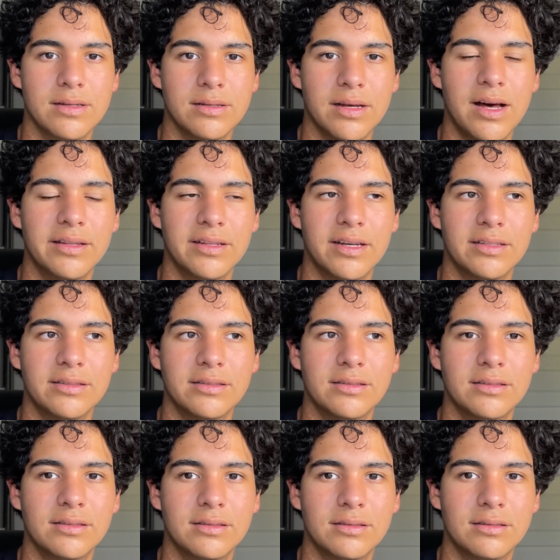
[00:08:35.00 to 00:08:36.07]
han,
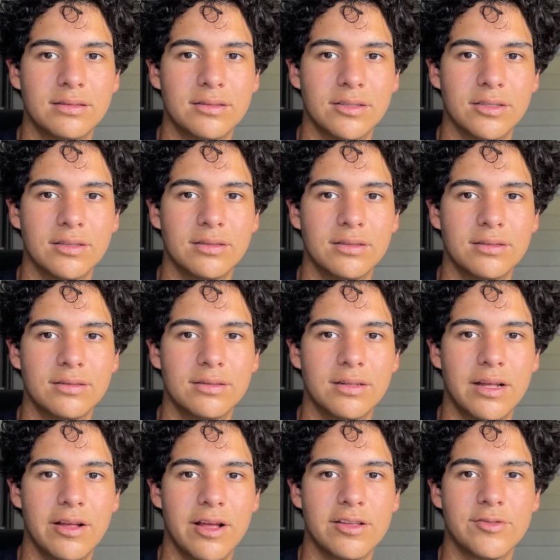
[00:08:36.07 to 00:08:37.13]
or
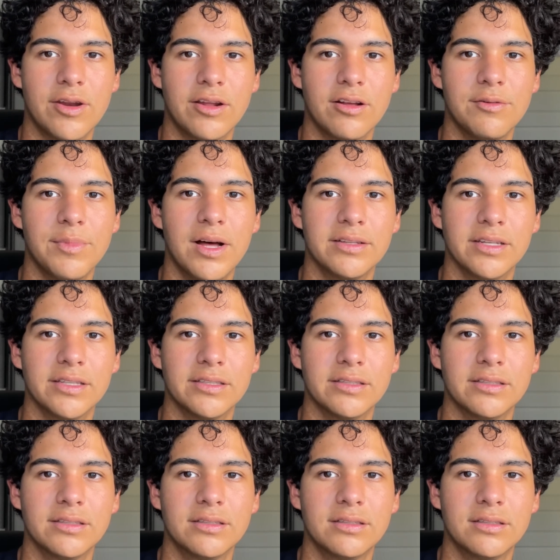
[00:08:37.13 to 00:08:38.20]
that's what I call them,
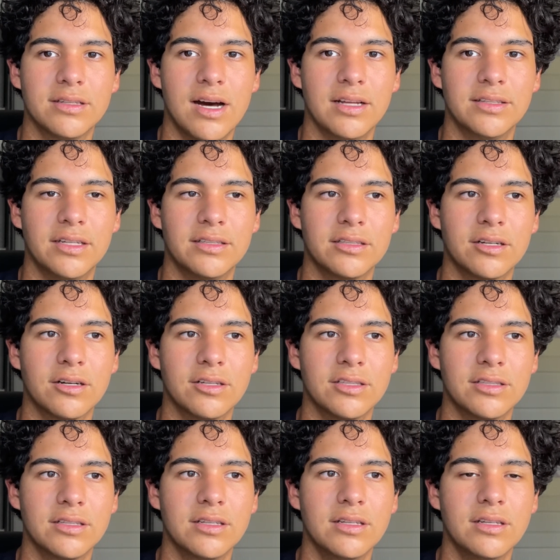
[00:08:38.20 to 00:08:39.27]
han cards,
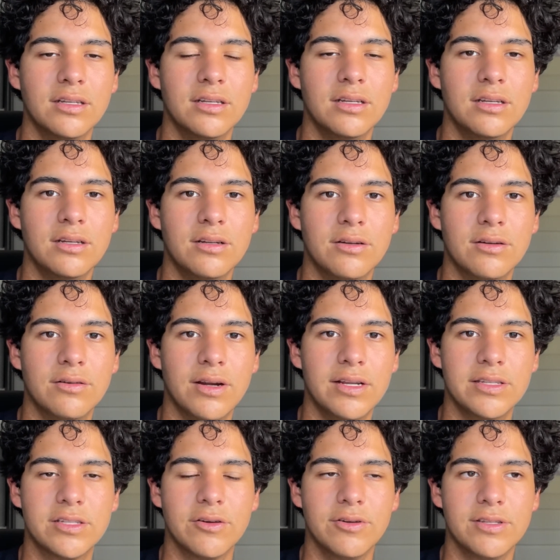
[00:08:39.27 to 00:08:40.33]
right?
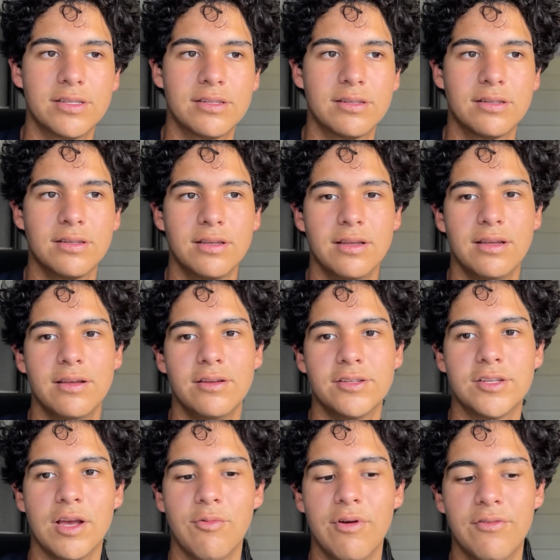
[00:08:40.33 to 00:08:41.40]
So
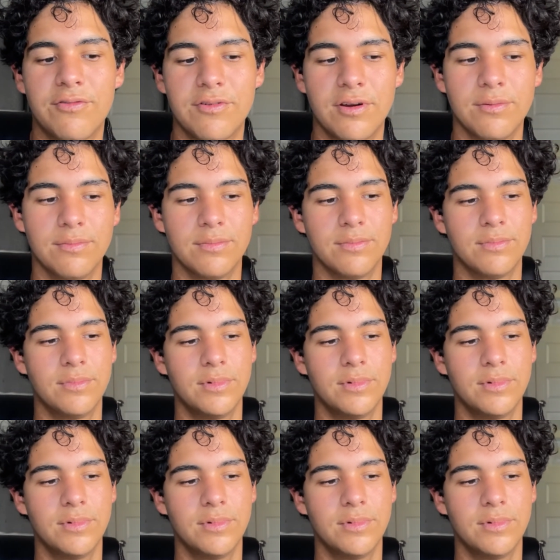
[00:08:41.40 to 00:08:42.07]
I went from,